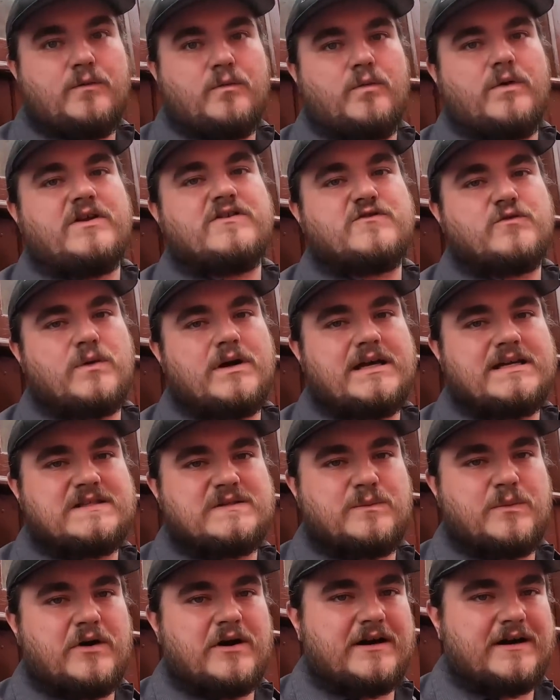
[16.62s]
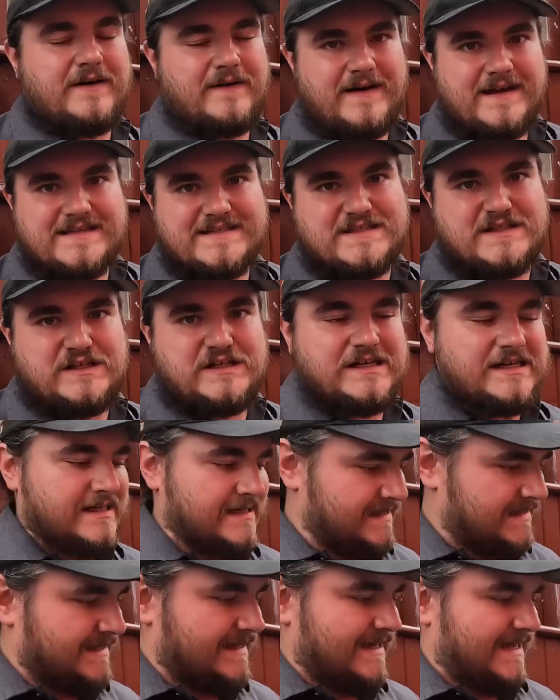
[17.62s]
the Ridgway Spark Arrester.
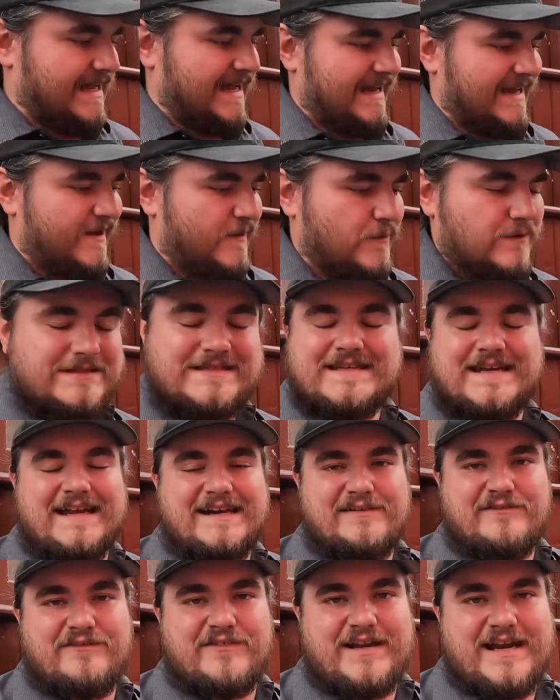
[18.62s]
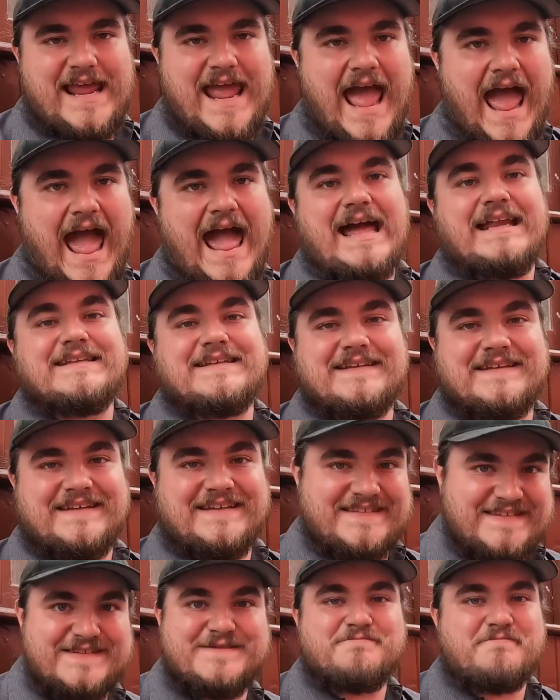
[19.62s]
And no, it's not a funny hat.
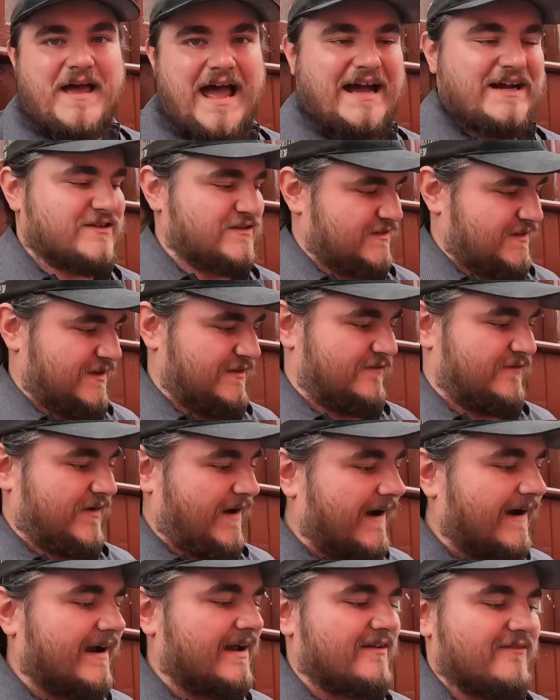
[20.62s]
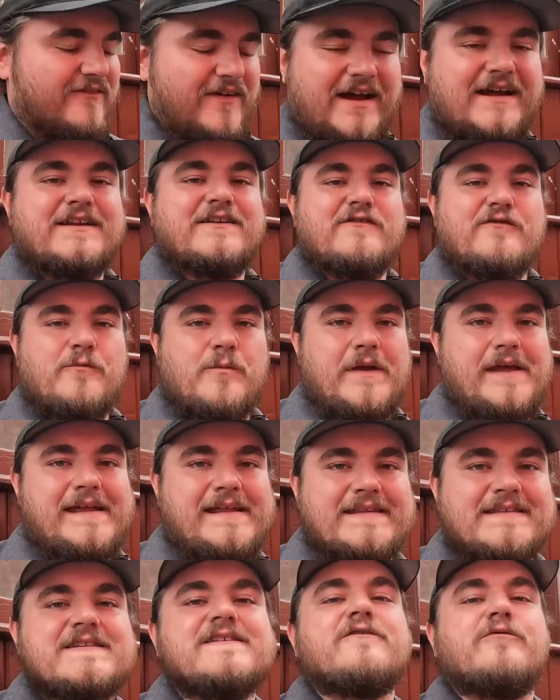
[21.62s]
It's actually a very effective
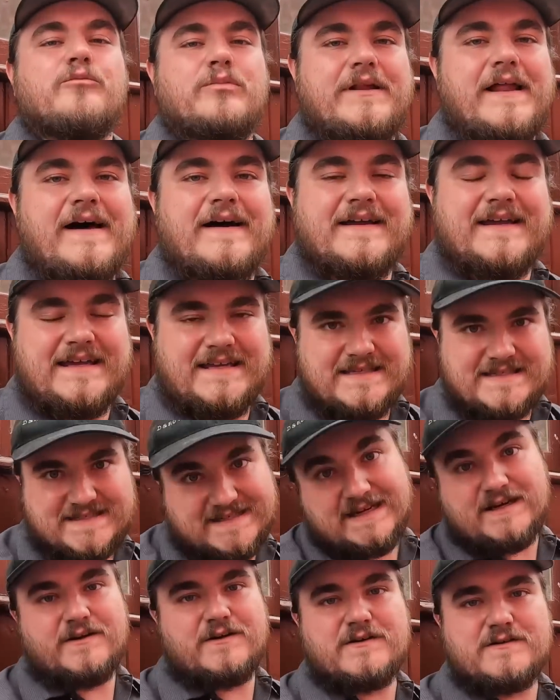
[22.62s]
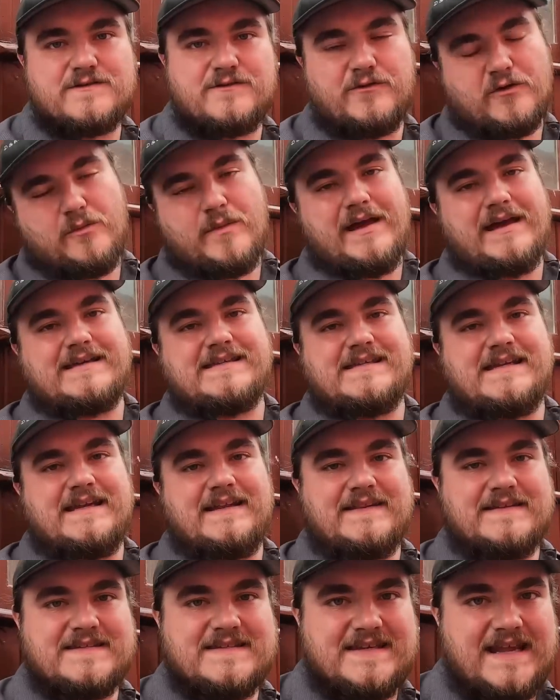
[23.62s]
means of blocking cinders from
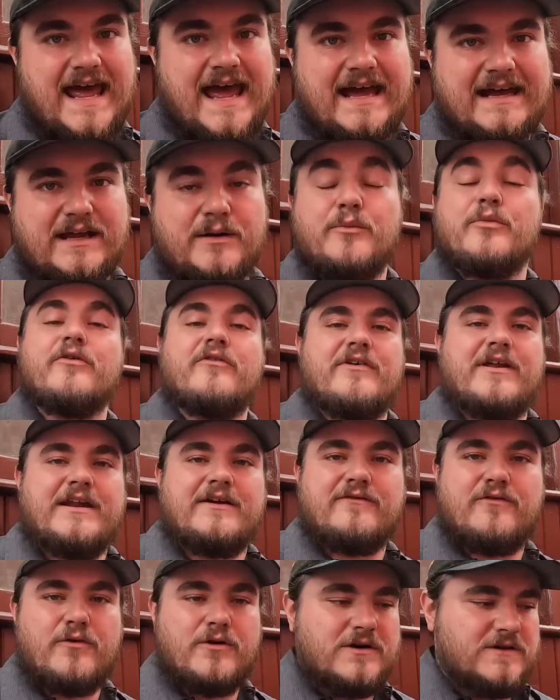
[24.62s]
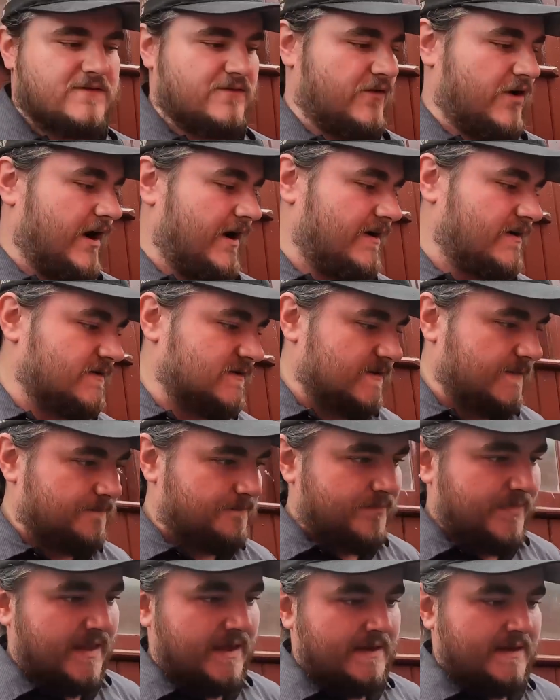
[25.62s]
exiting the stack and preventing forest fires.
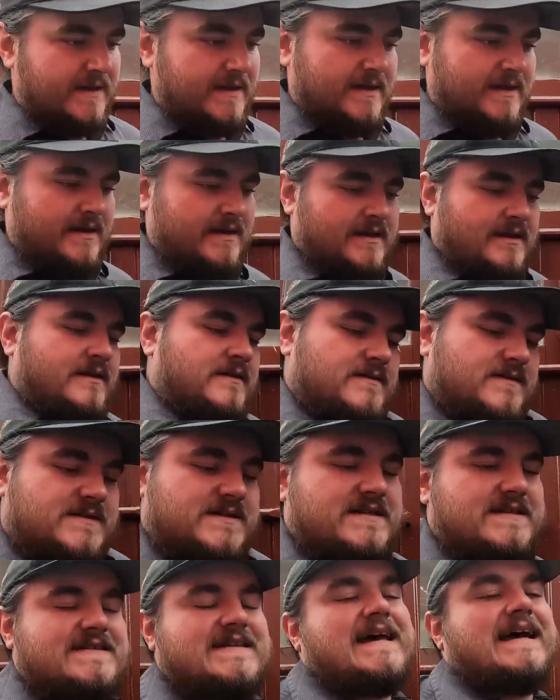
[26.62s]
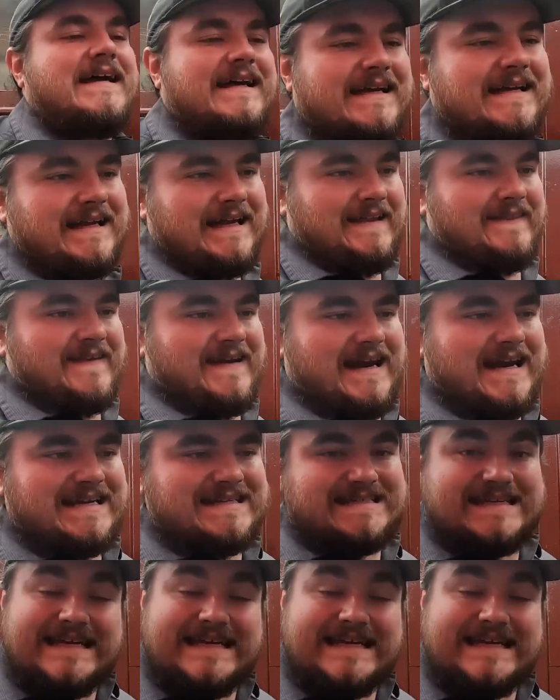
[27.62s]
It was designed in the